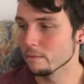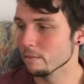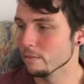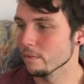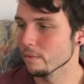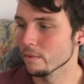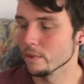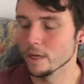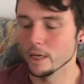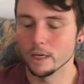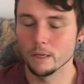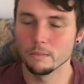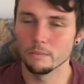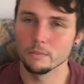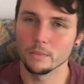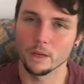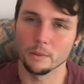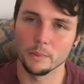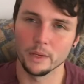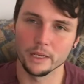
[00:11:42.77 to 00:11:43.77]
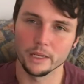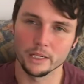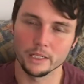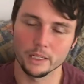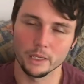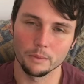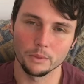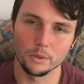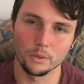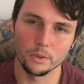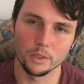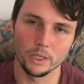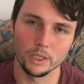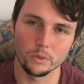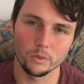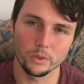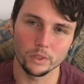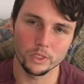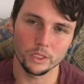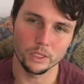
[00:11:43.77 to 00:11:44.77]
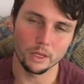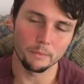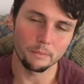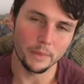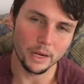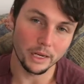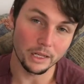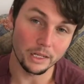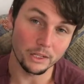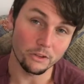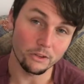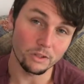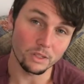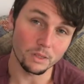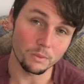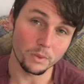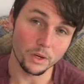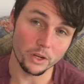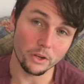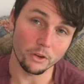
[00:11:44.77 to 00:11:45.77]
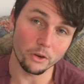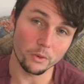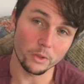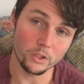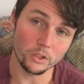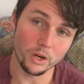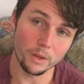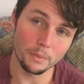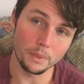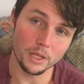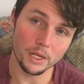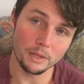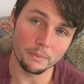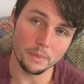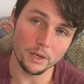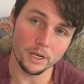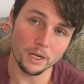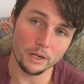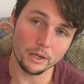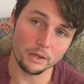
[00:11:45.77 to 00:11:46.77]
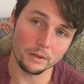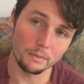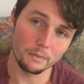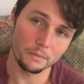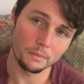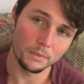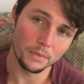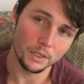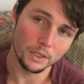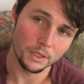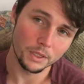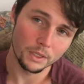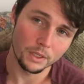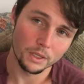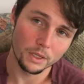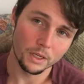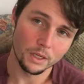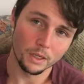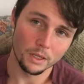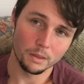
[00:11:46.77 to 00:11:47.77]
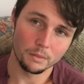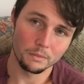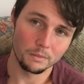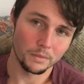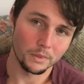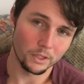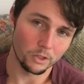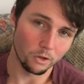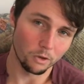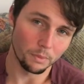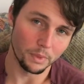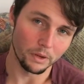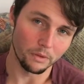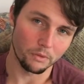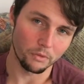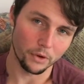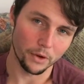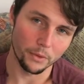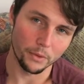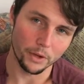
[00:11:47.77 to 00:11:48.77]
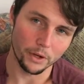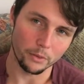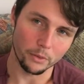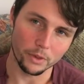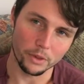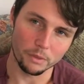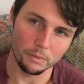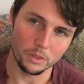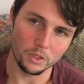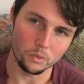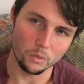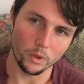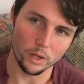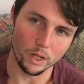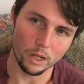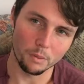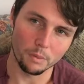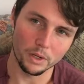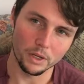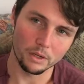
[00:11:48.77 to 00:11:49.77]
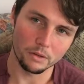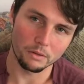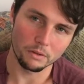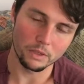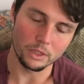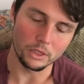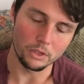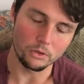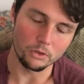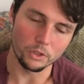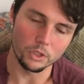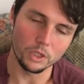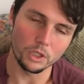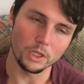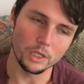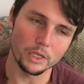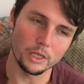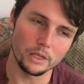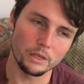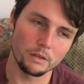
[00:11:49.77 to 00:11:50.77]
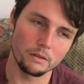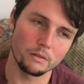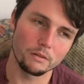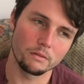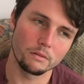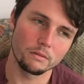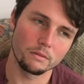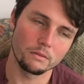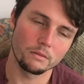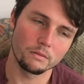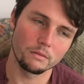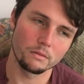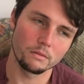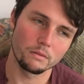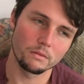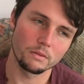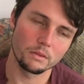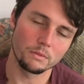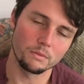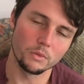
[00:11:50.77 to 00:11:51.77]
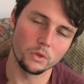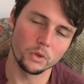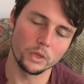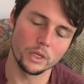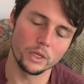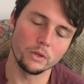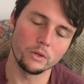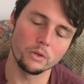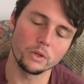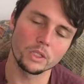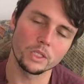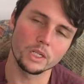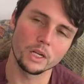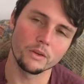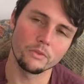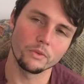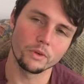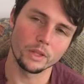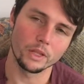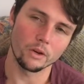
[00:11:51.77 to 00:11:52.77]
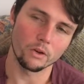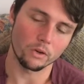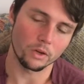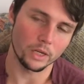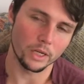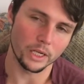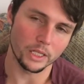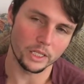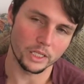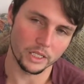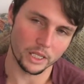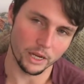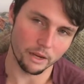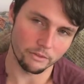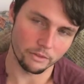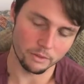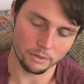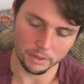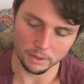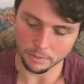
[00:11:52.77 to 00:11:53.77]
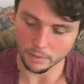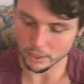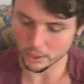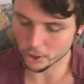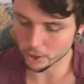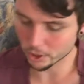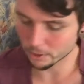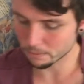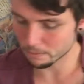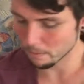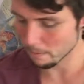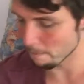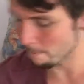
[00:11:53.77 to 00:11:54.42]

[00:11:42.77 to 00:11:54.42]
I made an exception with these ones because I mainly use them when I go to a trampoline park and do a bit of free running with them as well, but usually it's more indoor stuff where they're not going to get scuffed as much.